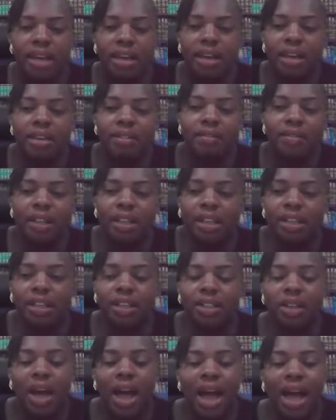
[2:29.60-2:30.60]
If the
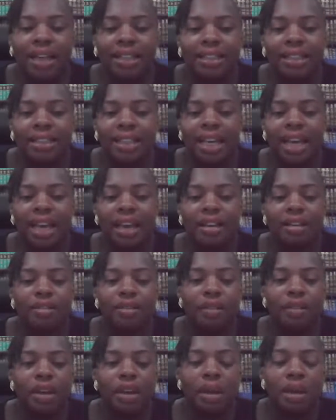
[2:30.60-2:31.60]
testator has an
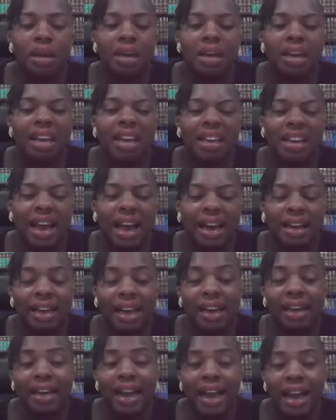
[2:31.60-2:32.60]

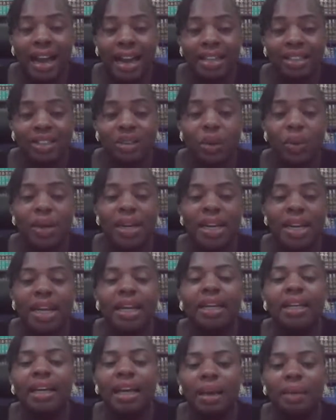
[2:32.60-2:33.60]
alias or a
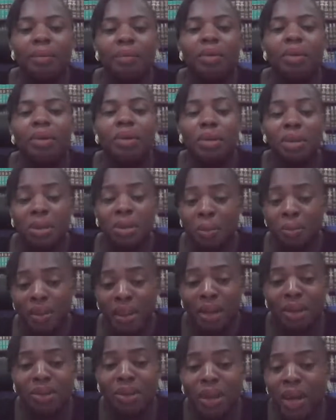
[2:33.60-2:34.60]
nickname,
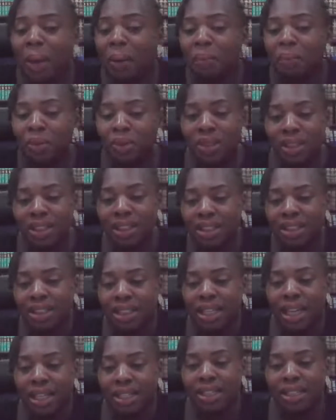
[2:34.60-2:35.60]
sometimes you can put it,
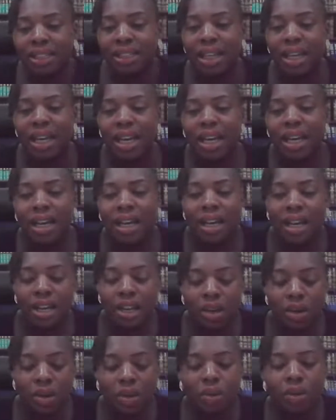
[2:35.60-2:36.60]
yes,
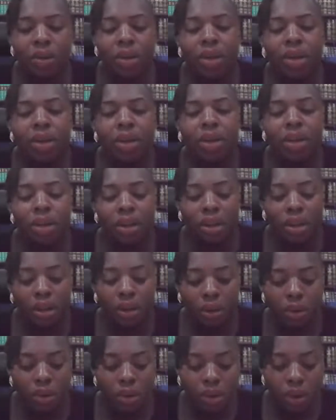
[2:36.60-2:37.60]

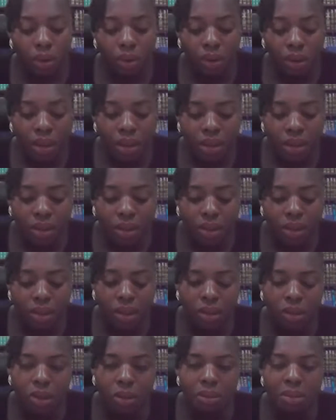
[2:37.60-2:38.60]
So this is
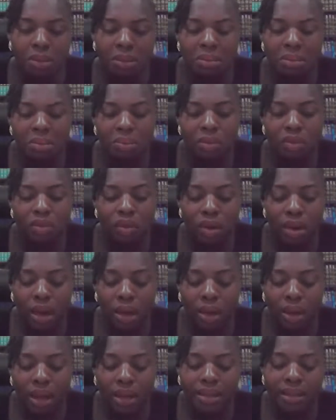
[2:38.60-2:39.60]
some, before now
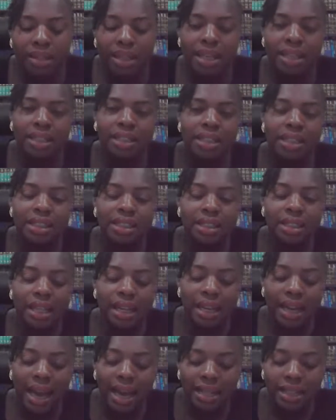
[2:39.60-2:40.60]
you can say this is
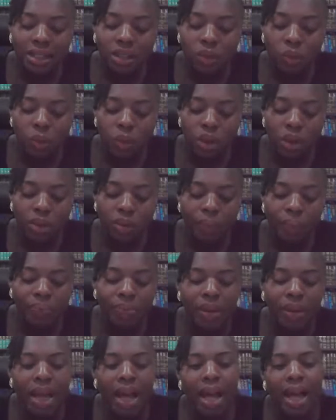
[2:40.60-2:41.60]
the last will
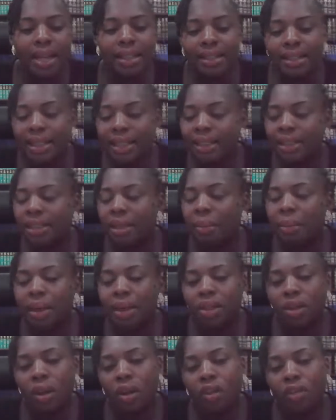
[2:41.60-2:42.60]
and
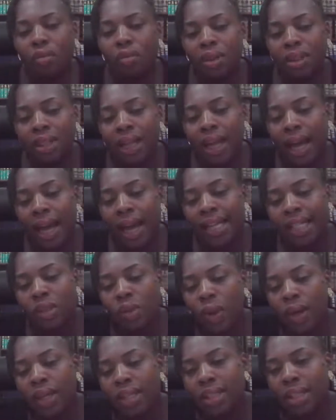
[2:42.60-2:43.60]
testament of Mr.
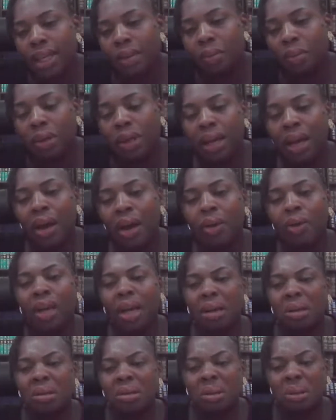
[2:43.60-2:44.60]
XYZ. But now you
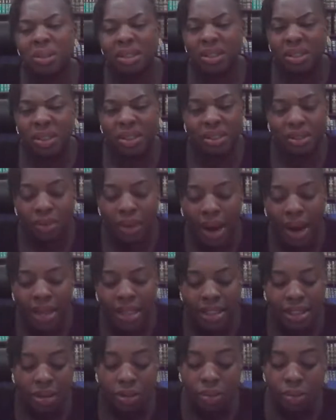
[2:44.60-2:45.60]
can also just
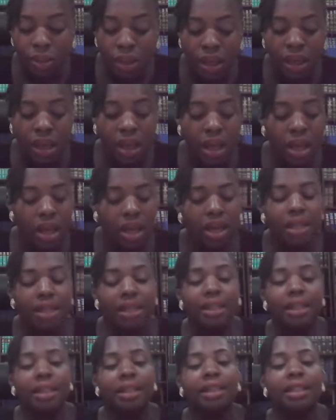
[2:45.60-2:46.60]
write simply,
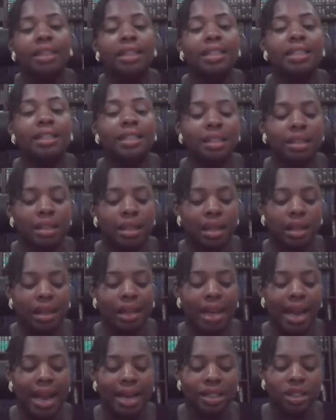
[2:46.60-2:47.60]
this
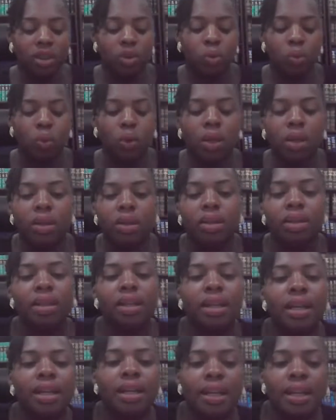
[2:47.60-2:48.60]
last will
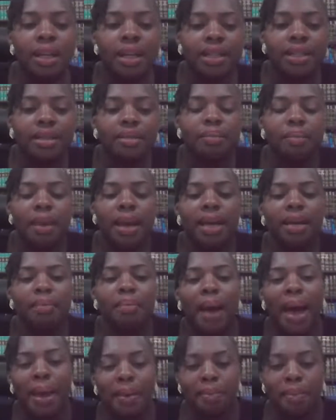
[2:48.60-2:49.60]
is made
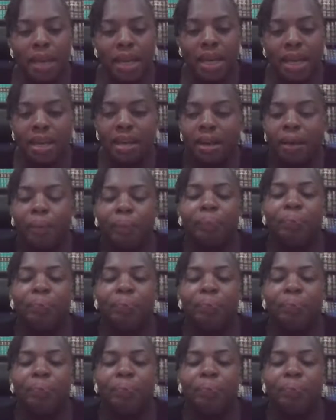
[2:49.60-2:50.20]
by me.